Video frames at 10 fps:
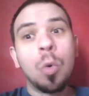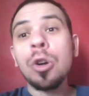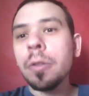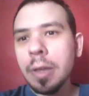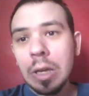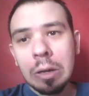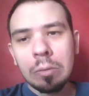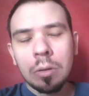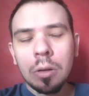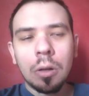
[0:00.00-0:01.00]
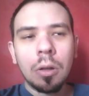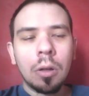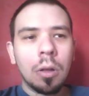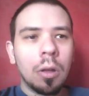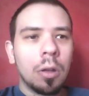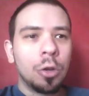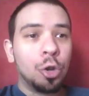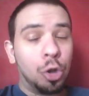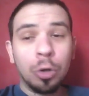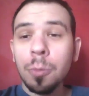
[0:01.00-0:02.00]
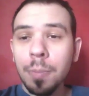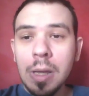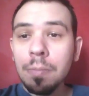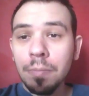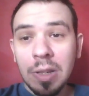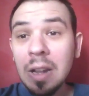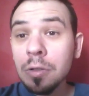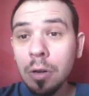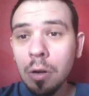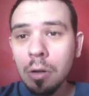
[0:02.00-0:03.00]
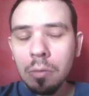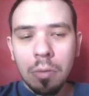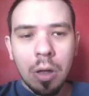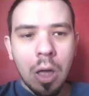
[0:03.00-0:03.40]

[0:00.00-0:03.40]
worthy should be censored or not.